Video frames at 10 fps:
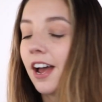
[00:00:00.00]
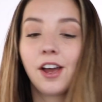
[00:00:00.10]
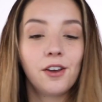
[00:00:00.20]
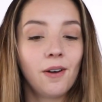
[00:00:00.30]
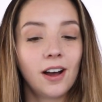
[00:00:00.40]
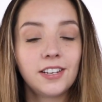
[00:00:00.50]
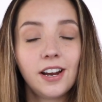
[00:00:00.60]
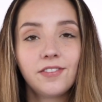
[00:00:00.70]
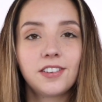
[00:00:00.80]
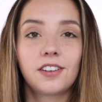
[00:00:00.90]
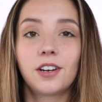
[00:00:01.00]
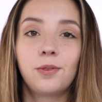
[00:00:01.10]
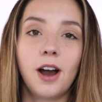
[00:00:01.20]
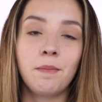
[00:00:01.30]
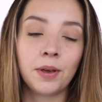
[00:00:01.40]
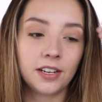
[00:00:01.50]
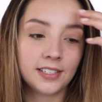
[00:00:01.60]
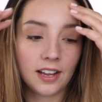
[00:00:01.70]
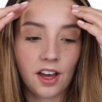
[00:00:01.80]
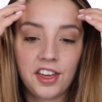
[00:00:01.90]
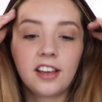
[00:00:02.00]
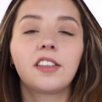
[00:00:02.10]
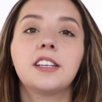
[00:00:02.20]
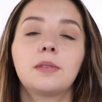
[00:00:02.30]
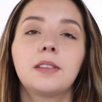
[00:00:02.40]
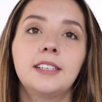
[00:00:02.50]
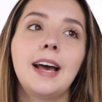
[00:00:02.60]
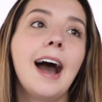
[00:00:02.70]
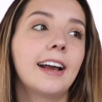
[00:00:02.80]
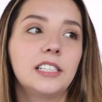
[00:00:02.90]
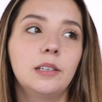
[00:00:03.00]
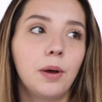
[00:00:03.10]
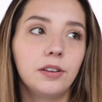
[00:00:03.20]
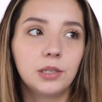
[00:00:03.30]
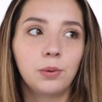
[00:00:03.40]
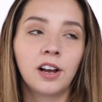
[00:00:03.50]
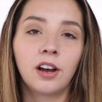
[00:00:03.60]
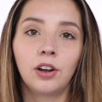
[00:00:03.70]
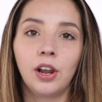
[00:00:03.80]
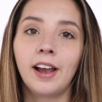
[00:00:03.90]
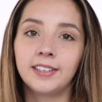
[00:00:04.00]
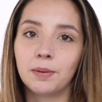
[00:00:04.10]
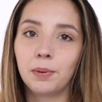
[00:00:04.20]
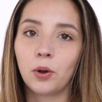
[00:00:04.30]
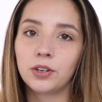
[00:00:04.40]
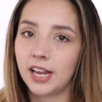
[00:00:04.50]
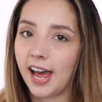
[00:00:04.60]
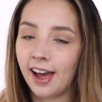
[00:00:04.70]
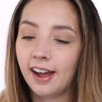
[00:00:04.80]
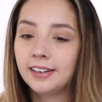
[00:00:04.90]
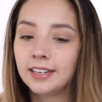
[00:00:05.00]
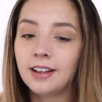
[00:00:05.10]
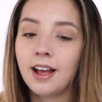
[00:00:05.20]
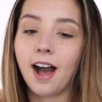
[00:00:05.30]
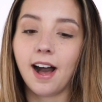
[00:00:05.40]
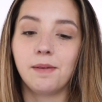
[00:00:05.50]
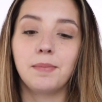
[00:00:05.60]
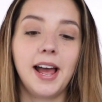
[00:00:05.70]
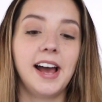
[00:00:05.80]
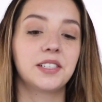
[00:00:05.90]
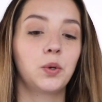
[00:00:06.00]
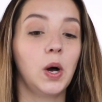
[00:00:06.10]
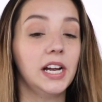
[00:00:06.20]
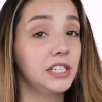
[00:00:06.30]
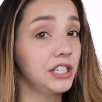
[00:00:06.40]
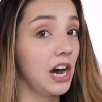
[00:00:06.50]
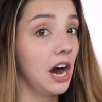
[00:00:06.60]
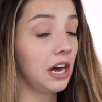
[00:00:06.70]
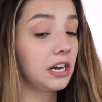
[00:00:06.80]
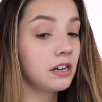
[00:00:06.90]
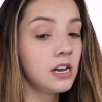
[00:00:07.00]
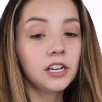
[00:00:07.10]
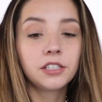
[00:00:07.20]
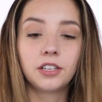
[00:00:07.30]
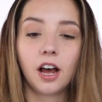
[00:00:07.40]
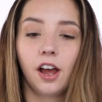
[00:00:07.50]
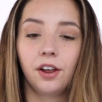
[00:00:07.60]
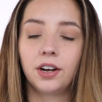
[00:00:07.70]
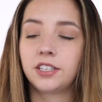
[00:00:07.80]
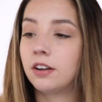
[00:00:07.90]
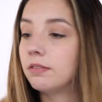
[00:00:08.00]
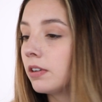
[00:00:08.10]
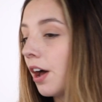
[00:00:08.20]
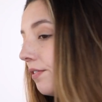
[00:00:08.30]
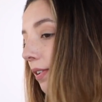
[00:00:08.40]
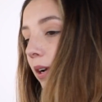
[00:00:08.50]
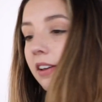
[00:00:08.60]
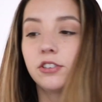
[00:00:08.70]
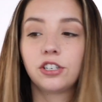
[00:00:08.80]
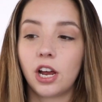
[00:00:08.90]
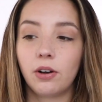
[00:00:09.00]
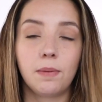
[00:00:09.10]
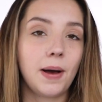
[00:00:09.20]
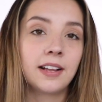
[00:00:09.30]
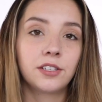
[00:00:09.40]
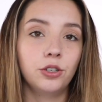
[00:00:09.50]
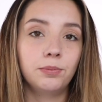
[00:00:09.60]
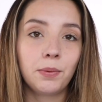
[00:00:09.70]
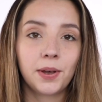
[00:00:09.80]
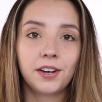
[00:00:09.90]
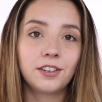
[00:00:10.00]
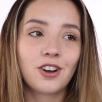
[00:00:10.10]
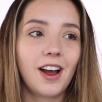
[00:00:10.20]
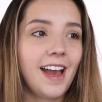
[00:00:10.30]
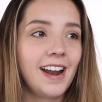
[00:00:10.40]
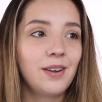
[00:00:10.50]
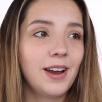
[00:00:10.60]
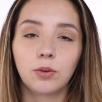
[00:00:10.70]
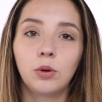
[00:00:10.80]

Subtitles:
I don't know if this is going to work because I think this hack is supposed to work on lighter, blonder hair. My hair's quite dark, so I don't know if it will even show up at all, but we're going to try it anyway.